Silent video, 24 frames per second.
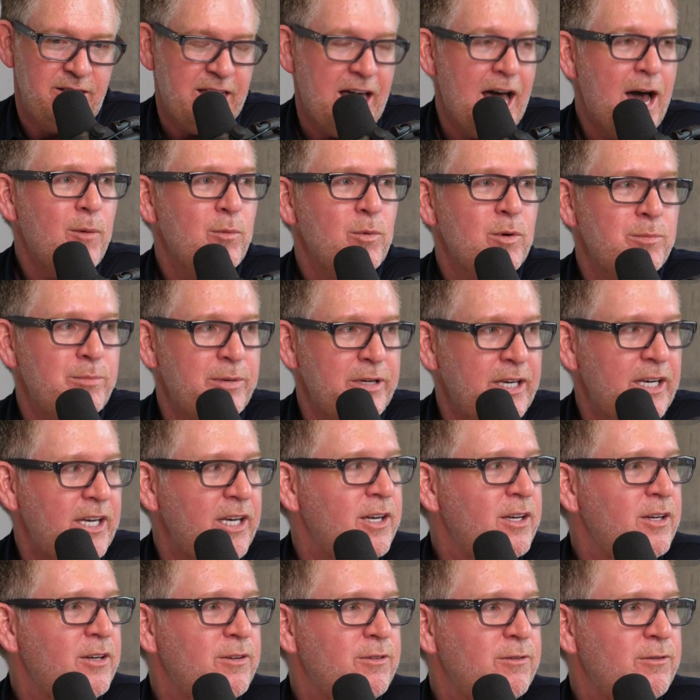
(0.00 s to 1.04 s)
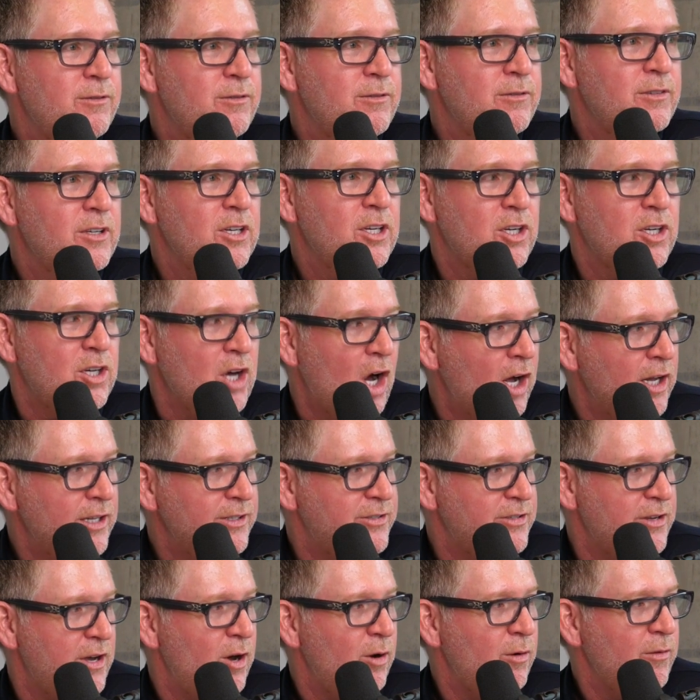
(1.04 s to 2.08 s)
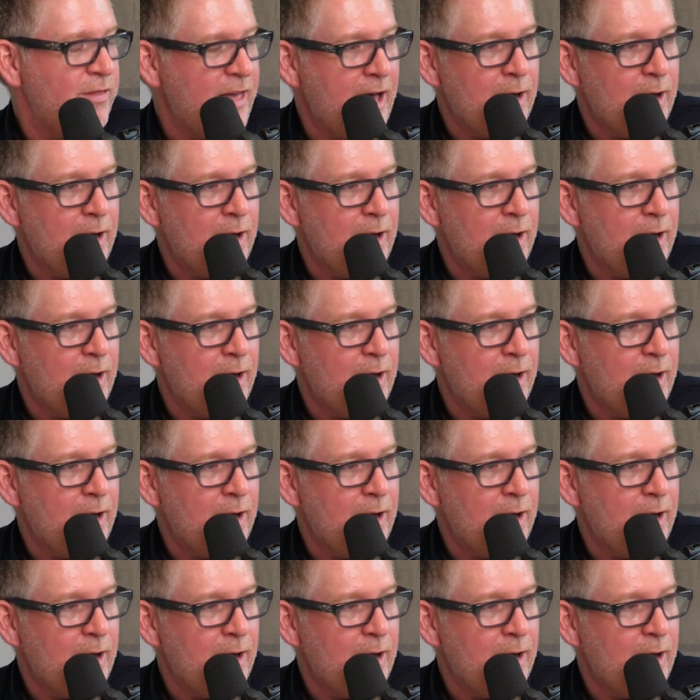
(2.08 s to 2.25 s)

that would be Gonzo.